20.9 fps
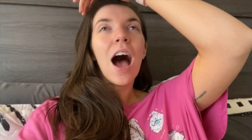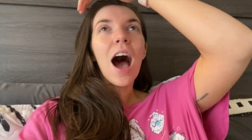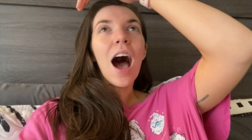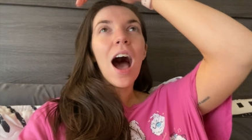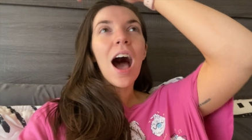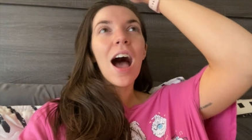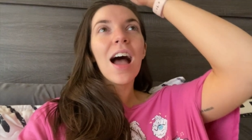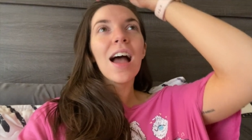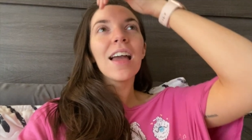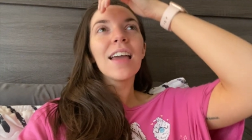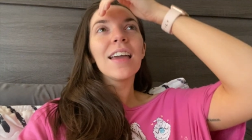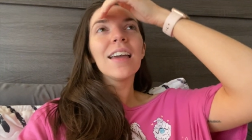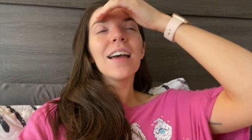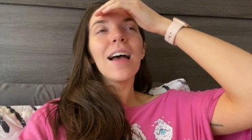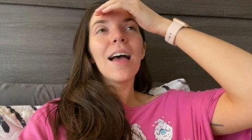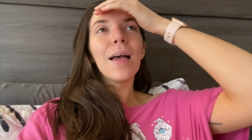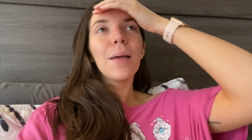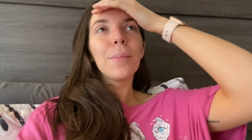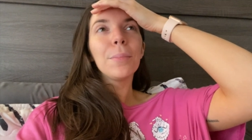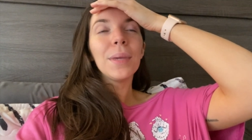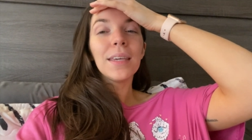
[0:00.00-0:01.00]
I
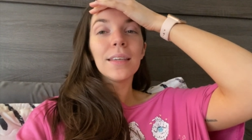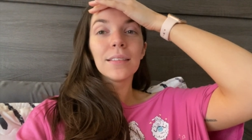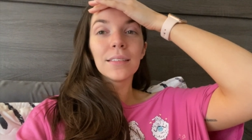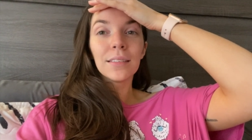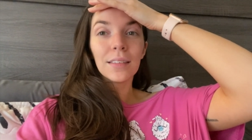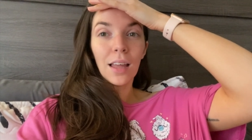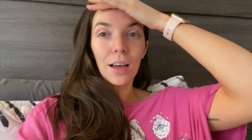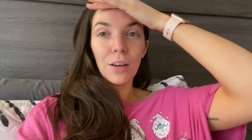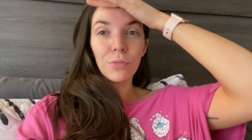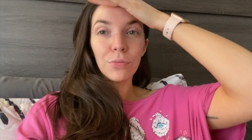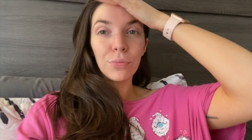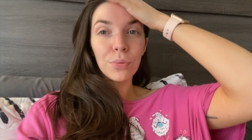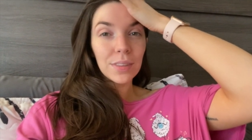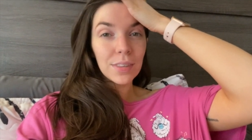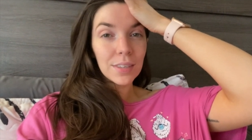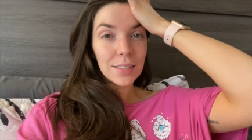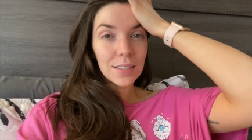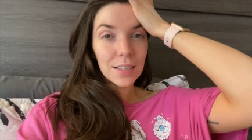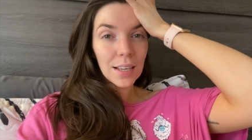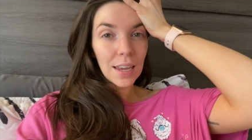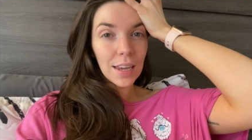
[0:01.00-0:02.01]
am in love with
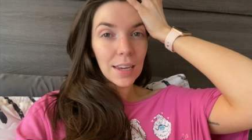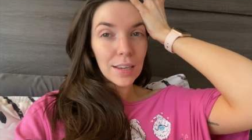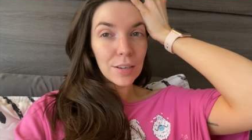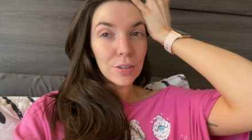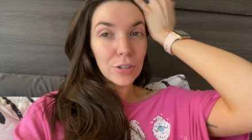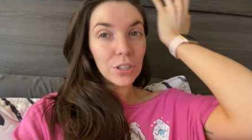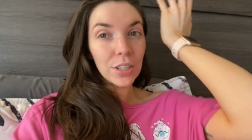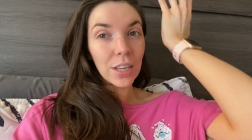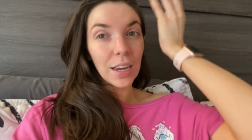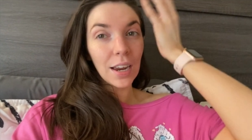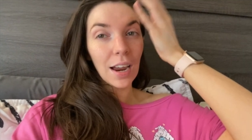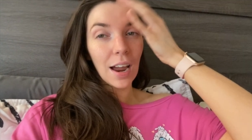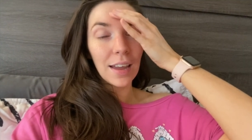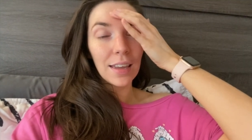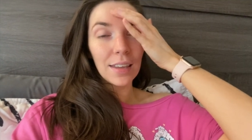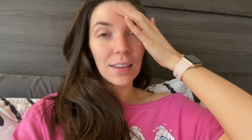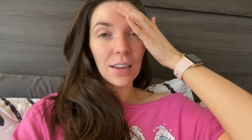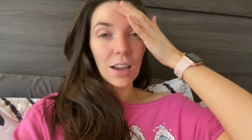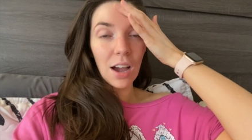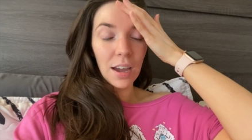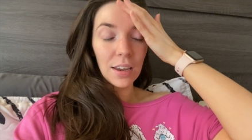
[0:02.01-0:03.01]
Sage. Like,
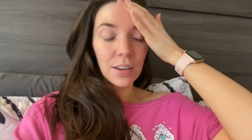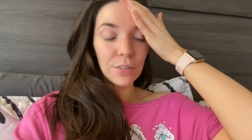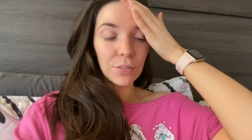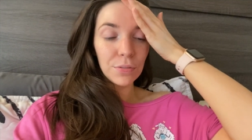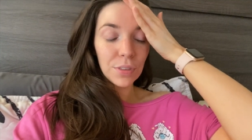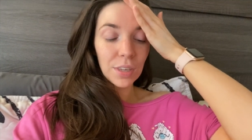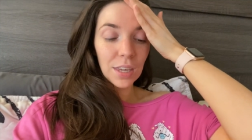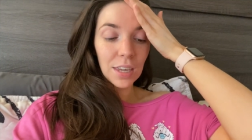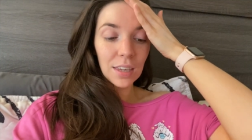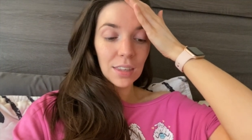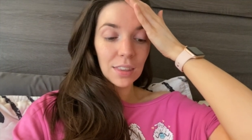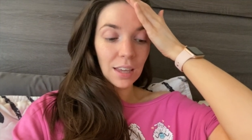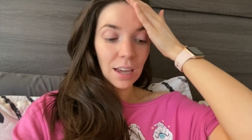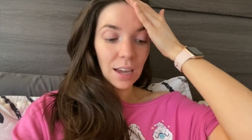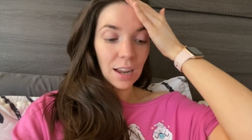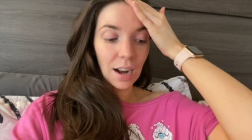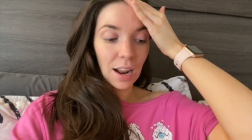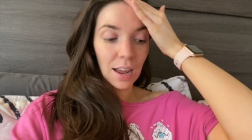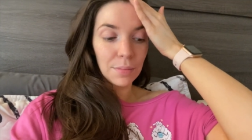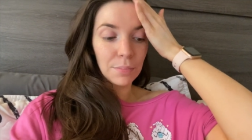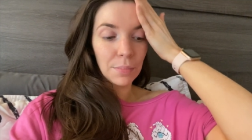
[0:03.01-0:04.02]
I kind of think
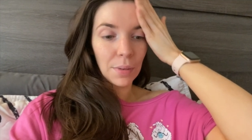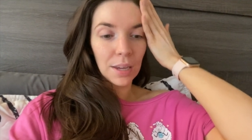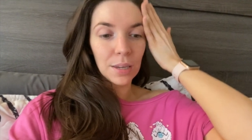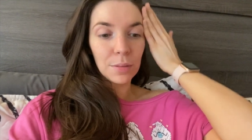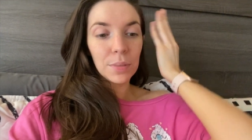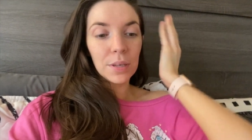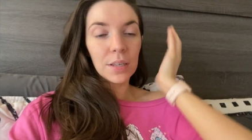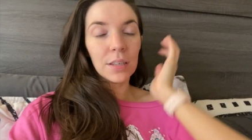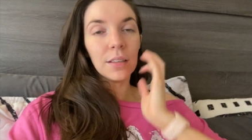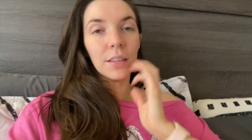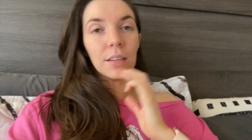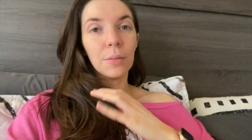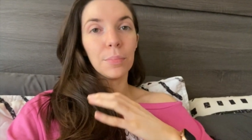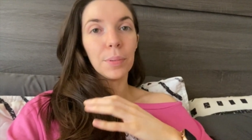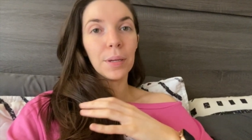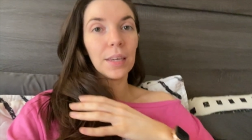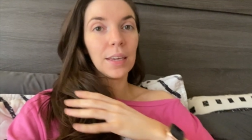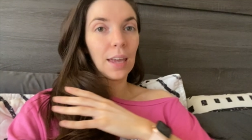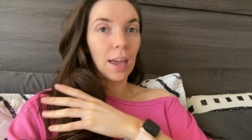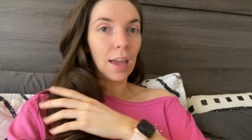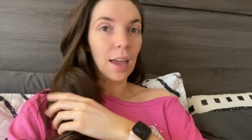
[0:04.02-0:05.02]
that I might be a little
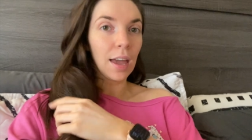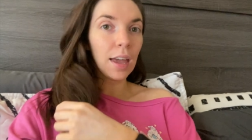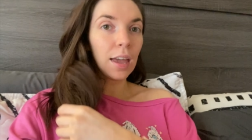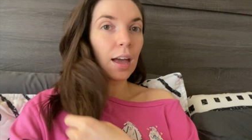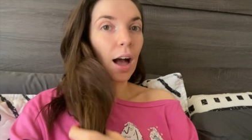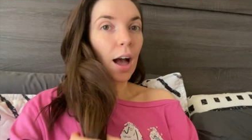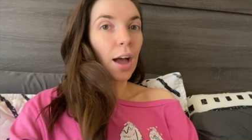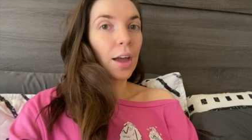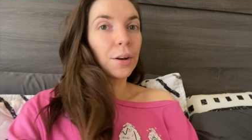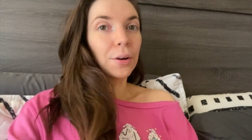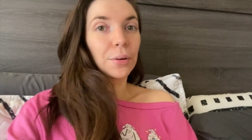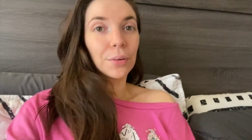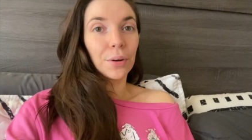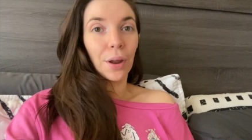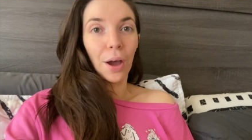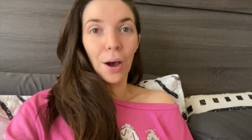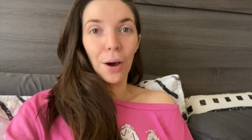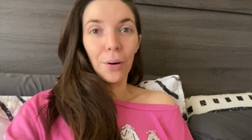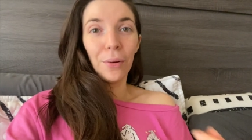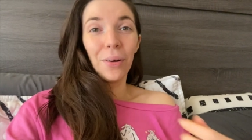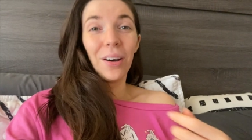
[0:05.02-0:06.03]
bit gay. I don't
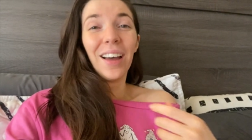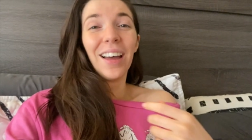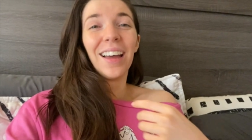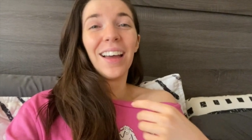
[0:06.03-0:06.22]
know.